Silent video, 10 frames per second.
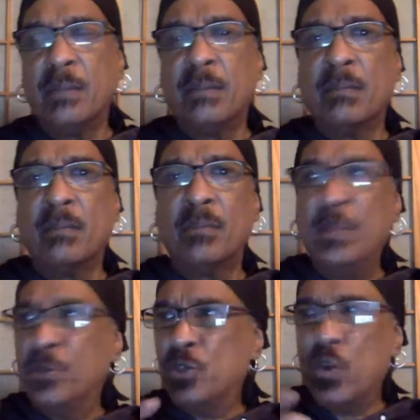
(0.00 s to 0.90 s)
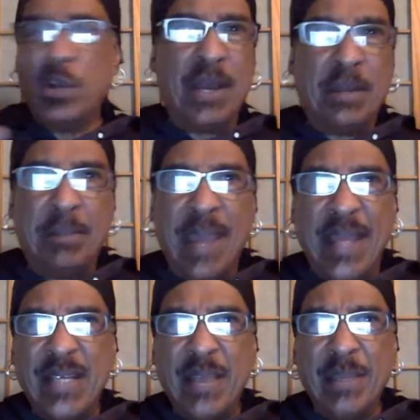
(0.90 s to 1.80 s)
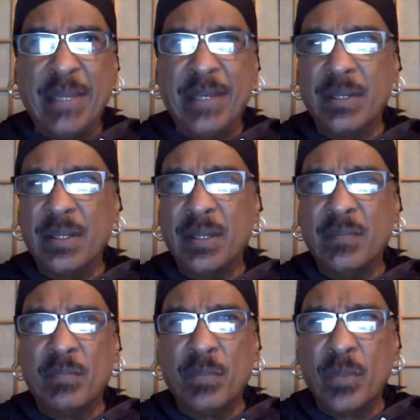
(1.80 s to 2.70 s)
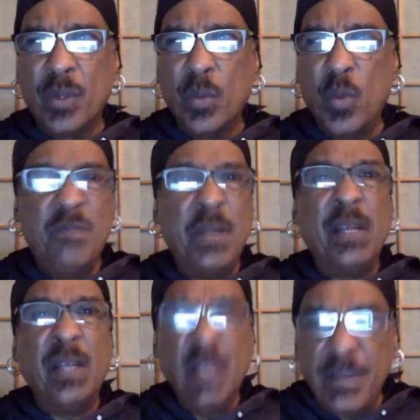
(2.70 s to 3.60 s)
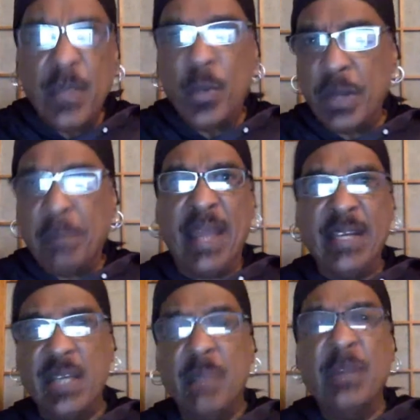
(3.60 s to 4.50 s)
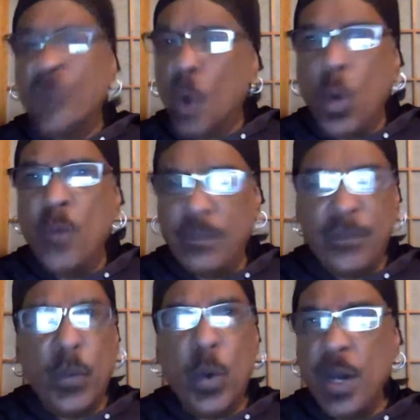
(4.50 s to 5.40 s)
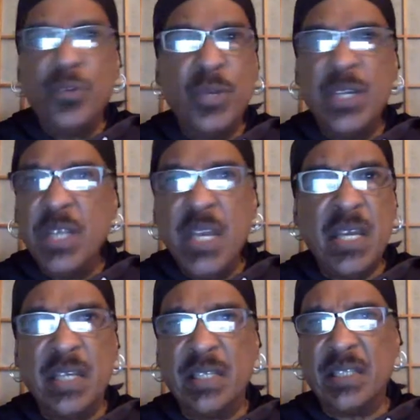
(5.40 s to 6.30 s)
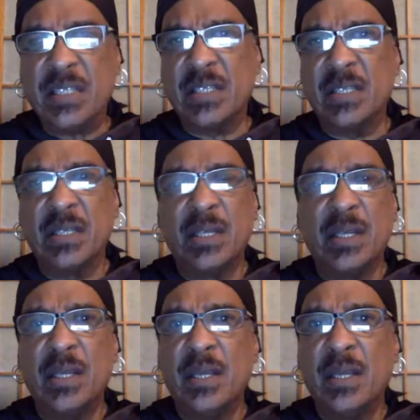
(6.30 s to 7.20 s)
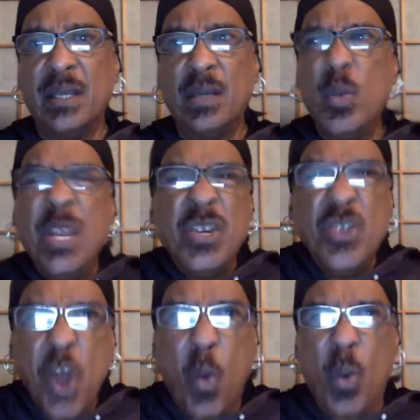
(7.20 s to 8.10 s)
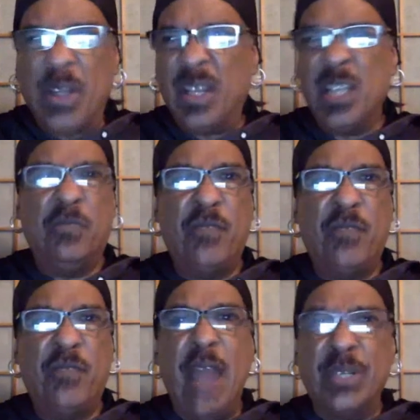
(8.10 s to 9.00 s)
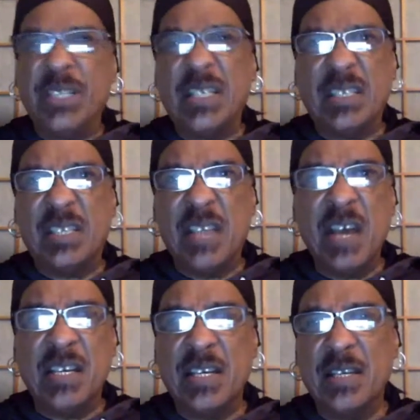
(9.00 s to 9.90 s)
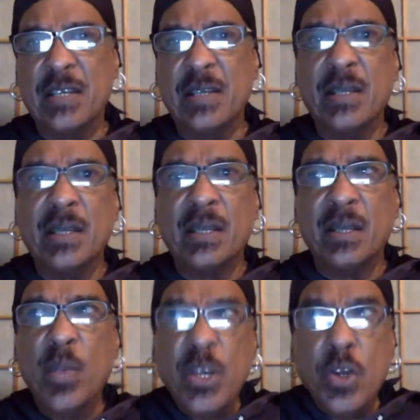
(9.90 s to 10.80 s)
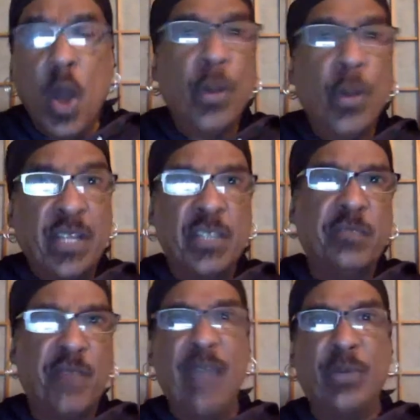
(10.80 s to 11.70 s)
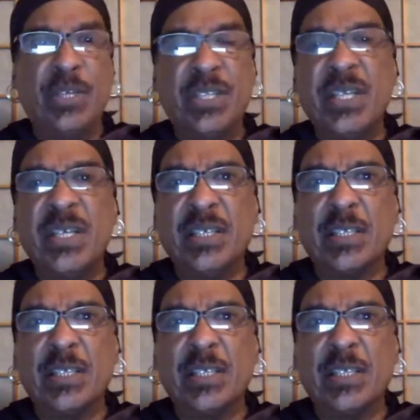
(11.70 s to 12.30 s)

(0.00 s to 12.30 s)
People talk about a pandemic. We've been living with a pandemic for over 400 years. We know what this virus has done. We know what this virus is.